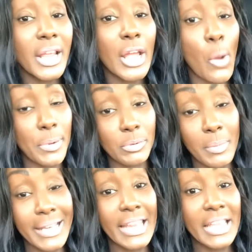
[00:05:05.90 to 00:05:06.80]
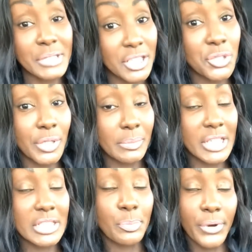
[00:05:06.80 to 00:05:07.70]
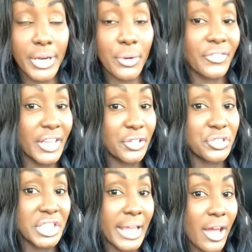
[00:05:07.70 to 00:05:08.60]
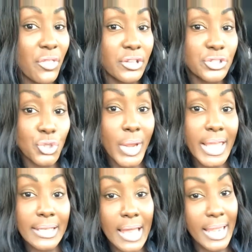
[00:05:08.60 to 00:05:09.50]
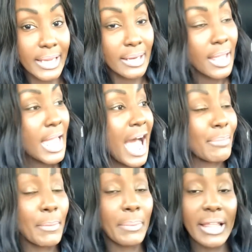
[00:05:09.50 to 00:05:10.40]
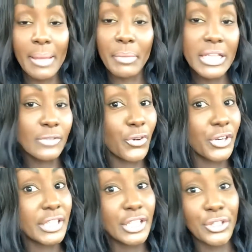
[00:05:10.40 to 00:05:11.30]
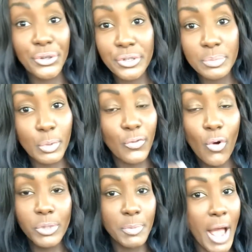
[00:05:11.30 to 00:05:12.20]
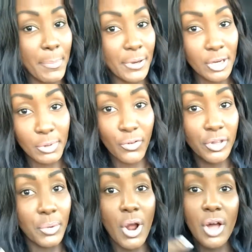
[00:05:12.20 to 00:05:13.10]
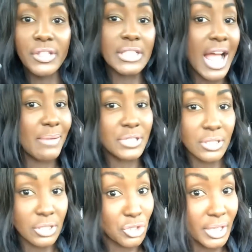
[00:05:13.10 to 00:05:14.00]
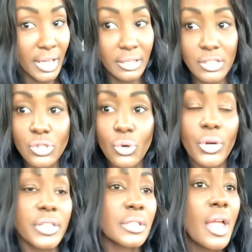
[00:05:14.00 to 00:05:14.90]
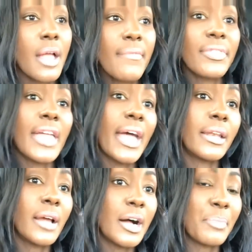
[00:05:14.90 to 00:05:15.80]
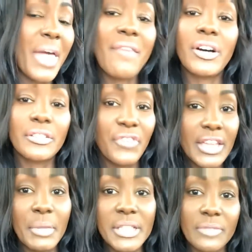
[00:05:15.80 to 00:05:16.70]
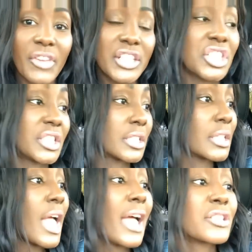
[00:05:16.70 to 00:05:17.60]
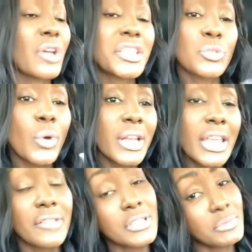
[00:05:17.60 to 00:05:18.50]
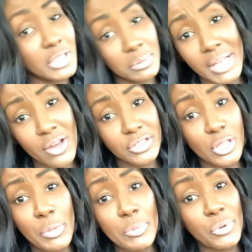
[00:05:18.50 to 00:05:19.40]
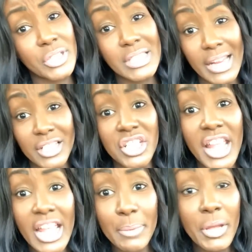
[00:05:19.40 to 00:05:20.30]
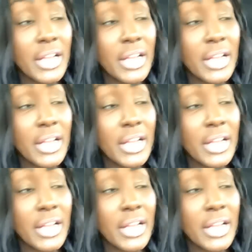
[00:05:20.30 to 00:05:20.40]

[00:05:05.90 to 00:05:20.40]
to help people. My name, Tanjareen, means bringer of energy, health, joy, and light. I've been plant-based for years before it was popular, before there were all these options that you can get at the stores that have all the fake meats and fake cheeses. And so I just want to give some tips out so people can stay in shape